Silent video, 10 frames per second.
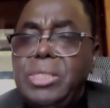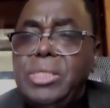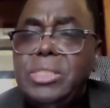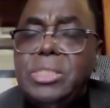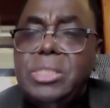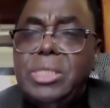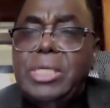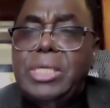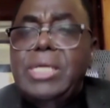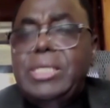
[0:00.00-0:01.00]

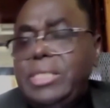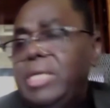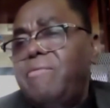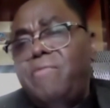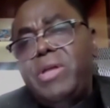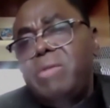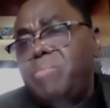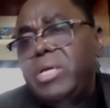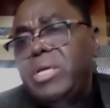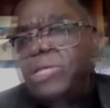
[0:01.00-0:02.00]
it can take very
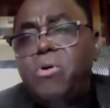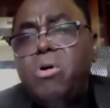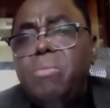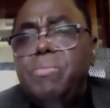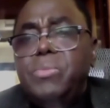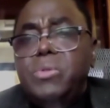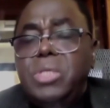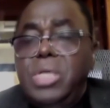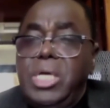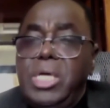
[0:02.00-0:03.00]
many different
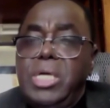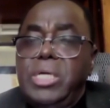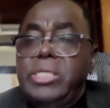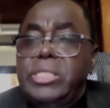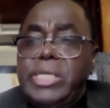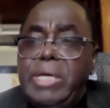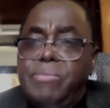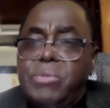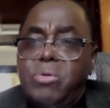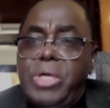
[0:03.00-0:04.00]
forms in
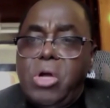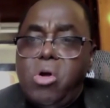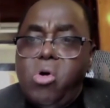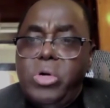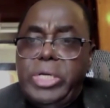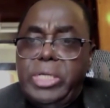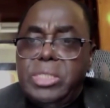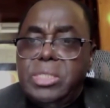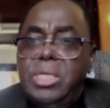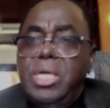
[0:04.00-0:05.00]
terms of the
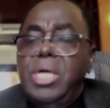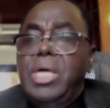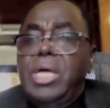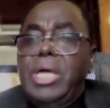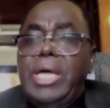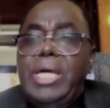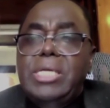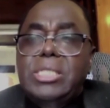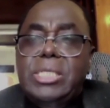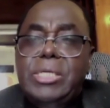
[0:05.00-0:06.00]
context.
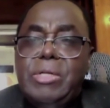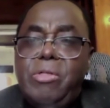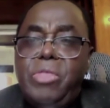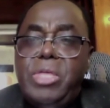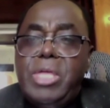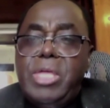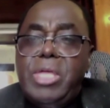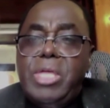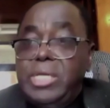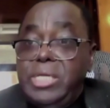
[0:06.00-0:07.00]
And the
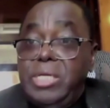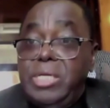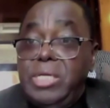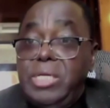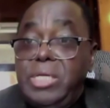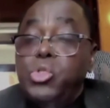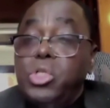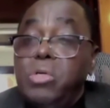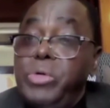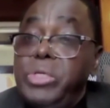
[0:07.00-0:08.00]
American
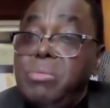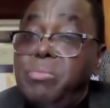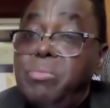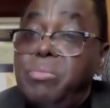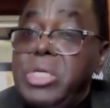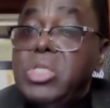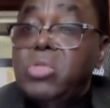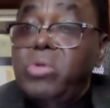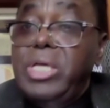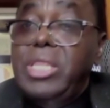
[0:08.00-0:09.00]
Psychiatric Association, which
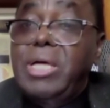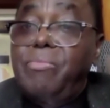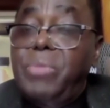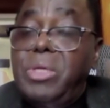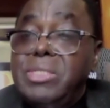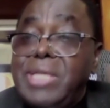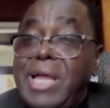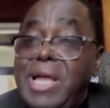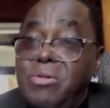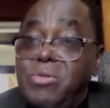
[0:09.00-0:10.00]
brings together
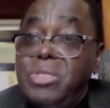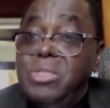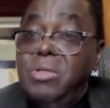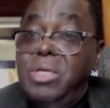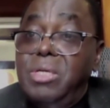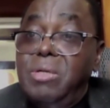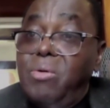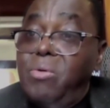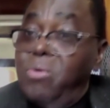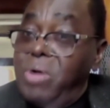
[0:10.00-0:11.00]
psychiatrists
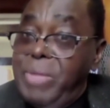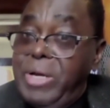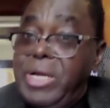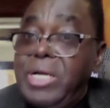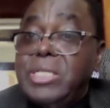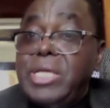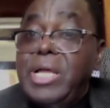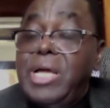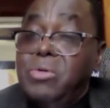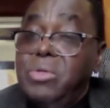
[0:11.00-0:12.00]
or American
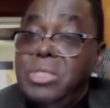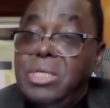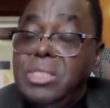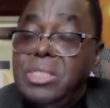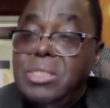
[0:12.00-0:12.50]
psychiatrists and